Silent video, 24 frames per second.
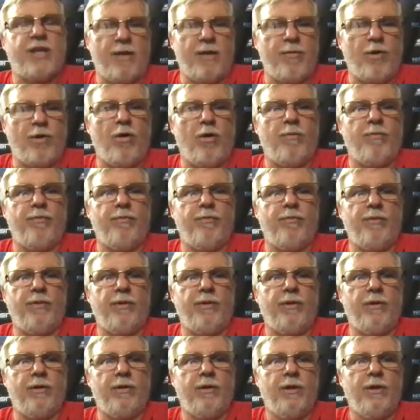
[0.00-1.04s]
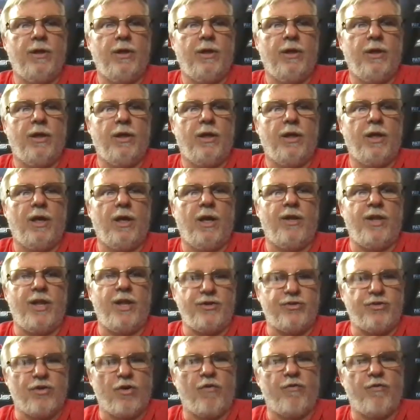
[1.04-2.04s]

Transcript: came home. They came home